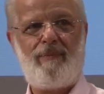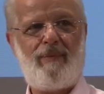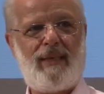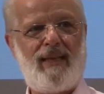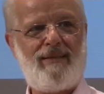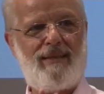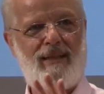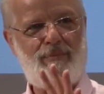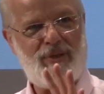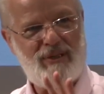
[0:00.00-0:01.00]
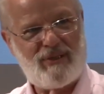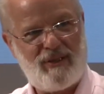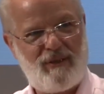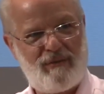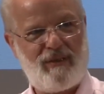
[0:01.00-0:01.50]
because they
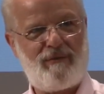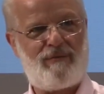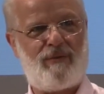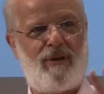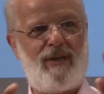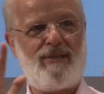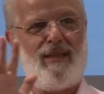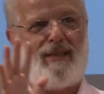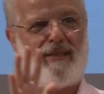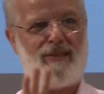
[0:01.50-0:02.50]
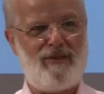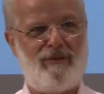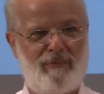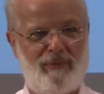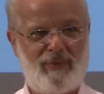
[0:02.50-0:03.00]
preserved it for us in the
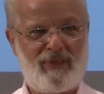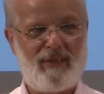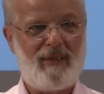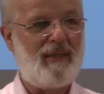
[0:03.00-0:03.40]
tombs.